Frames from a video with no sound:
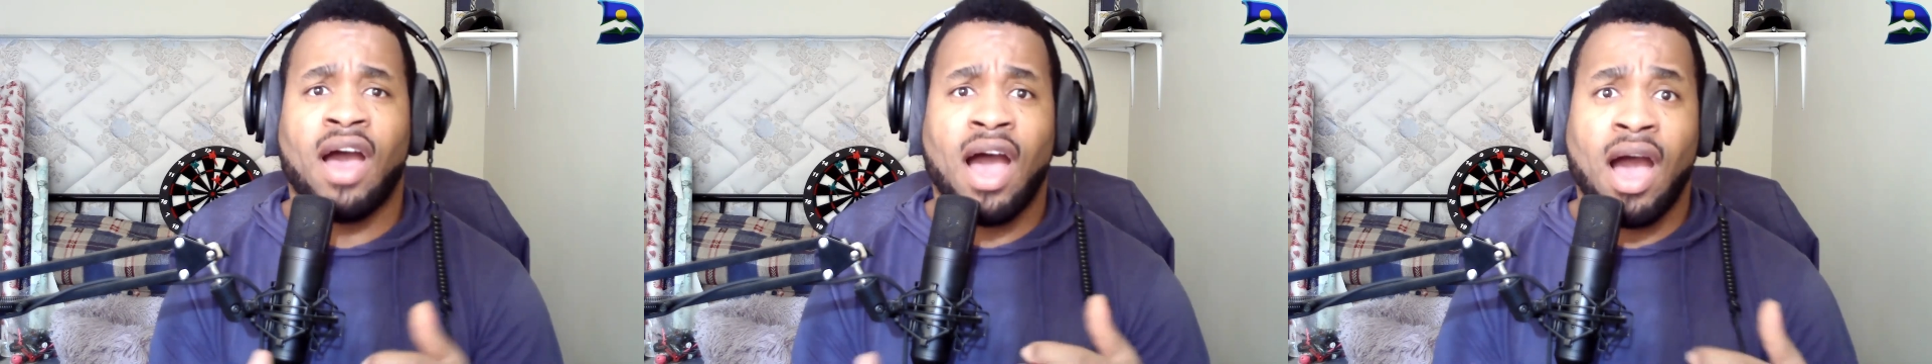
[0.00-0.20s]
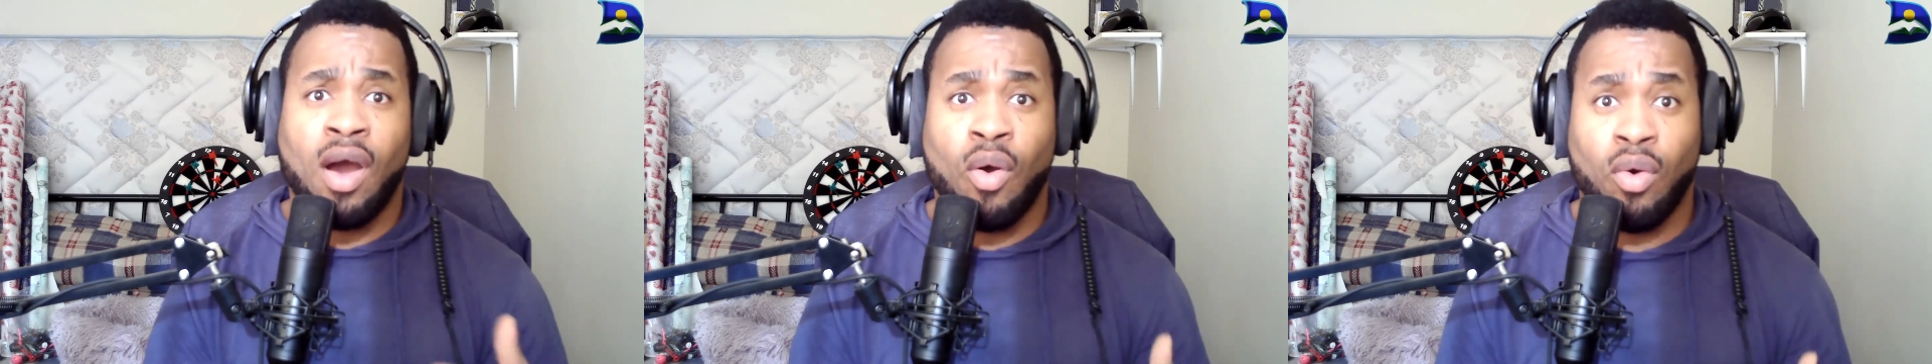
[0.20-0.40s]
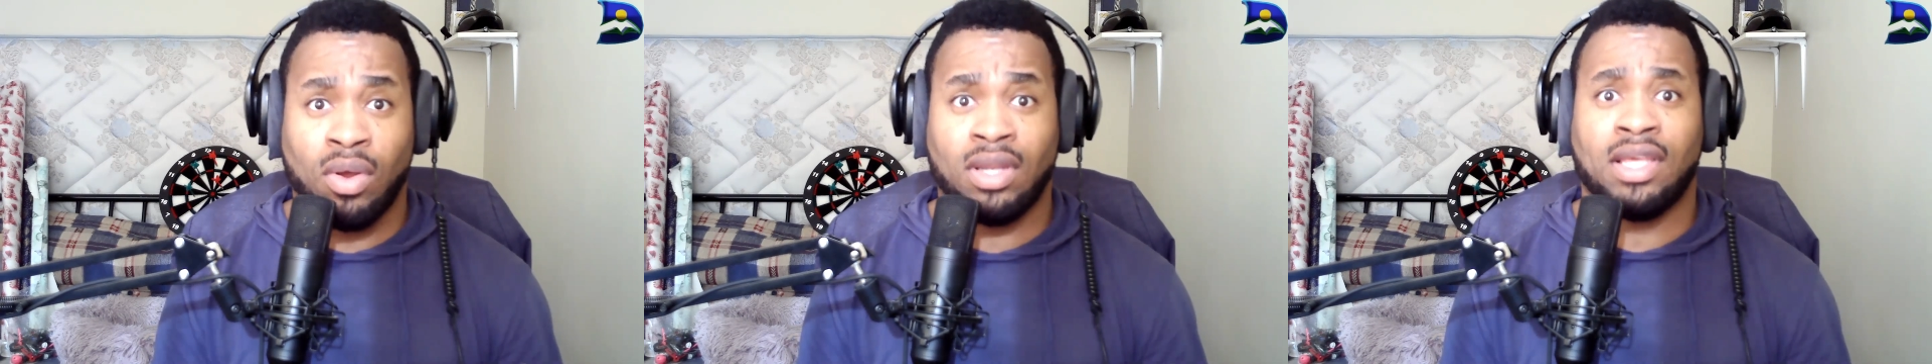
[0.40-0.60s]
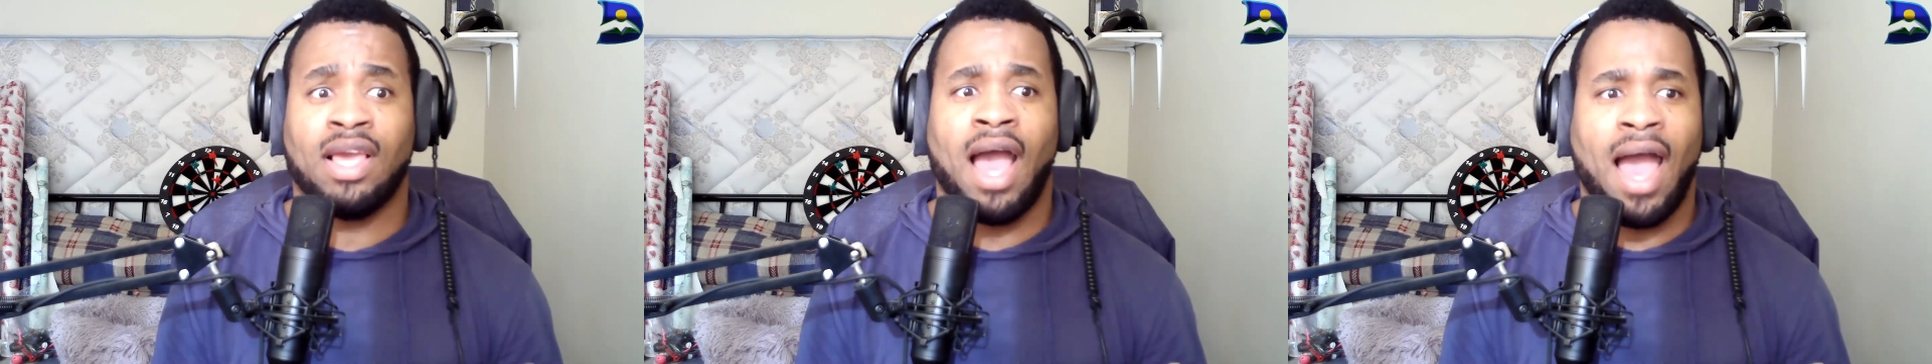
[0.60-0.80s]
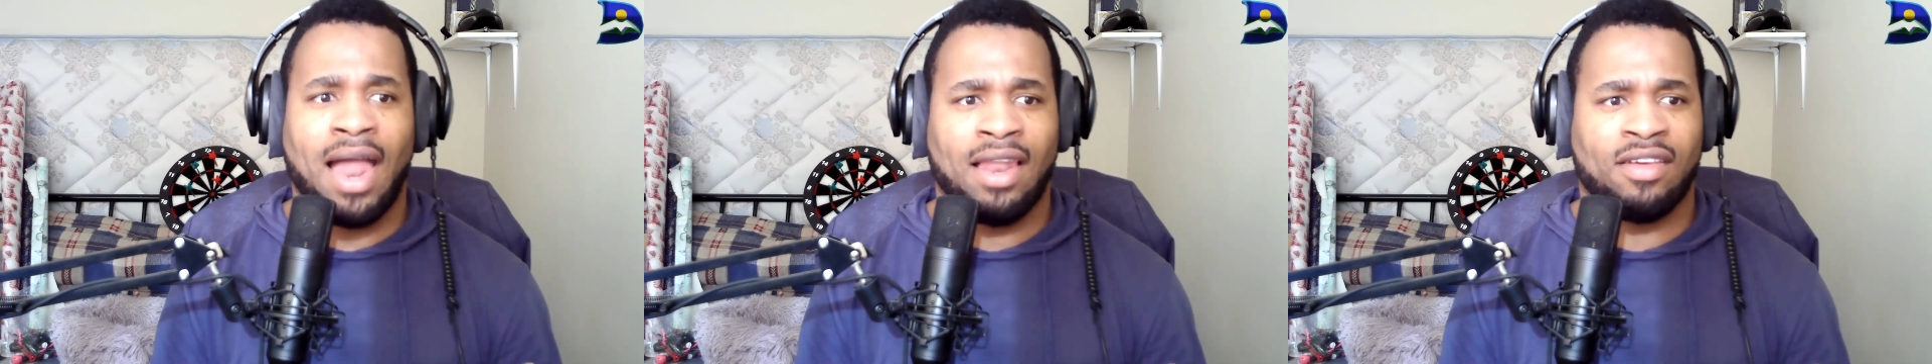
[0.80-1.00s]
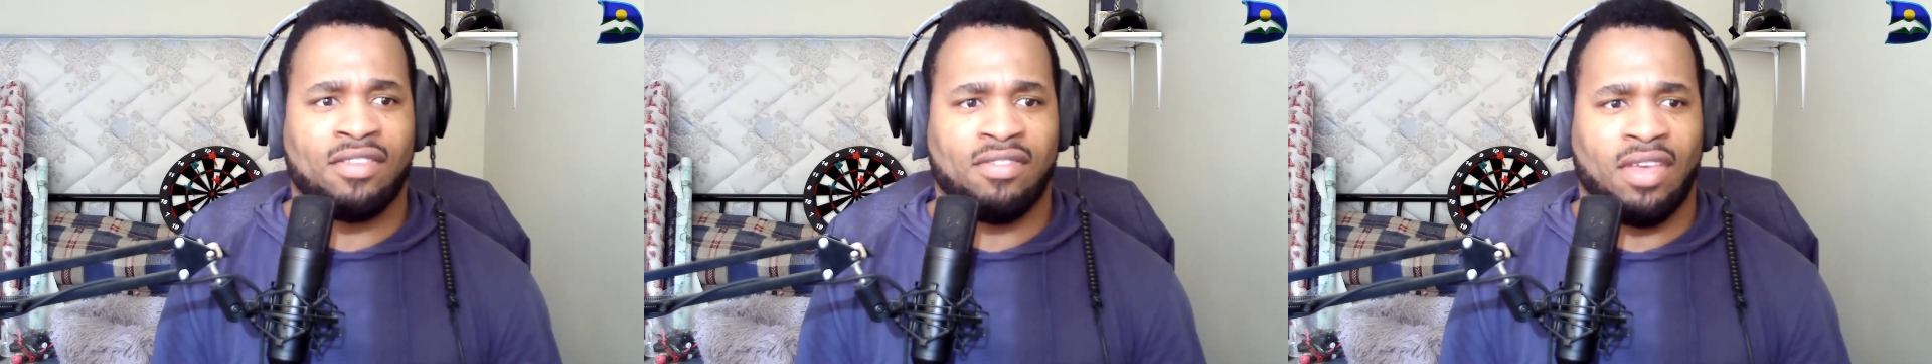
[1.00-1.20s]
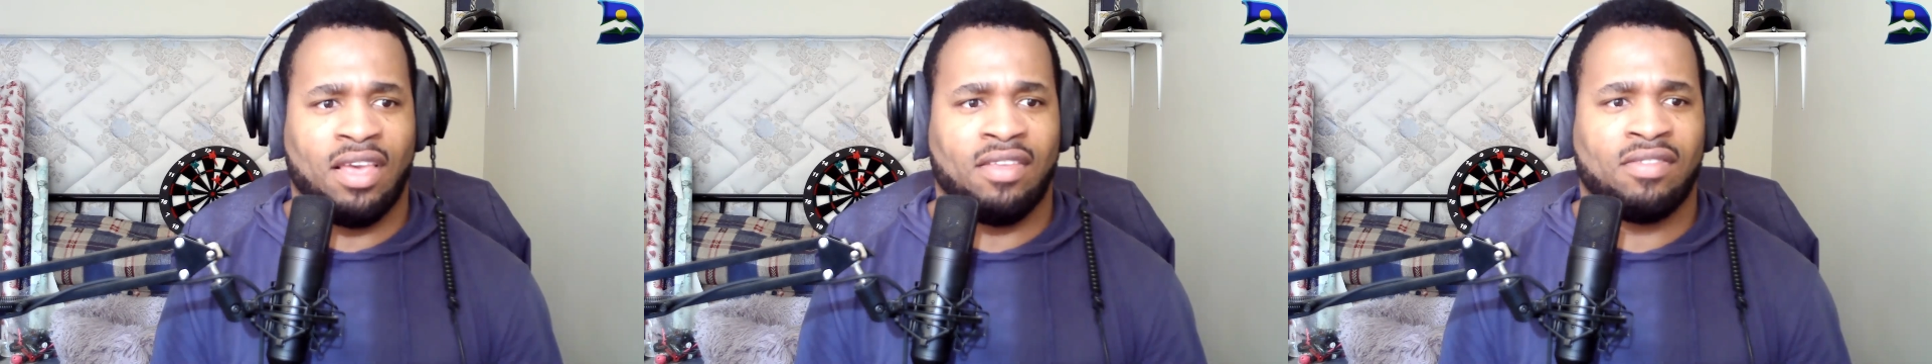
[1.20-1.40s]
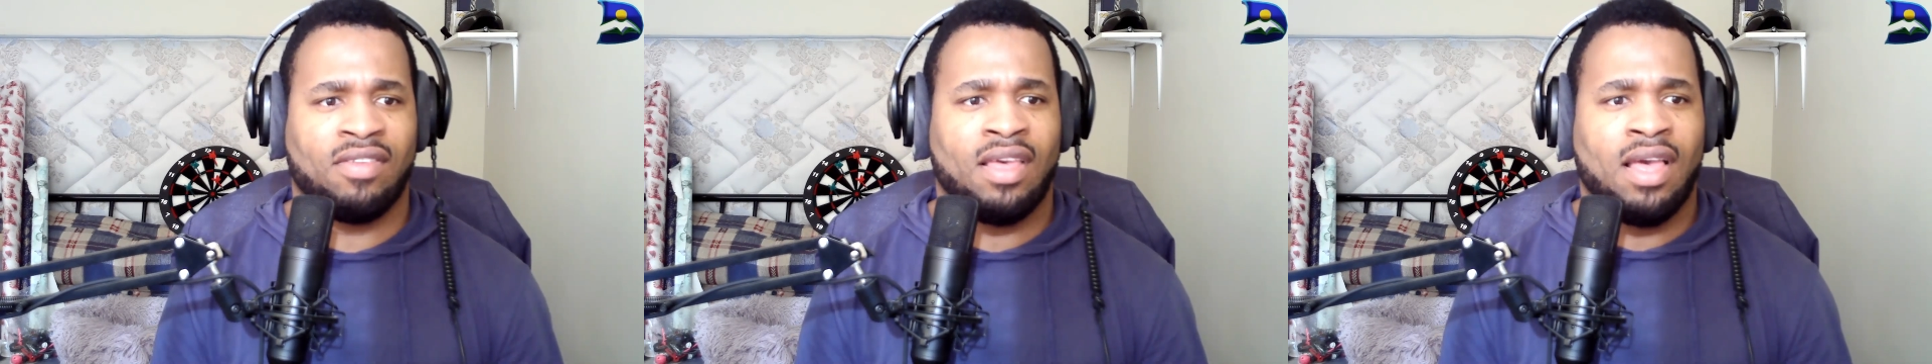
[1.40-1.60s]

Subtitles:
our own galaxies,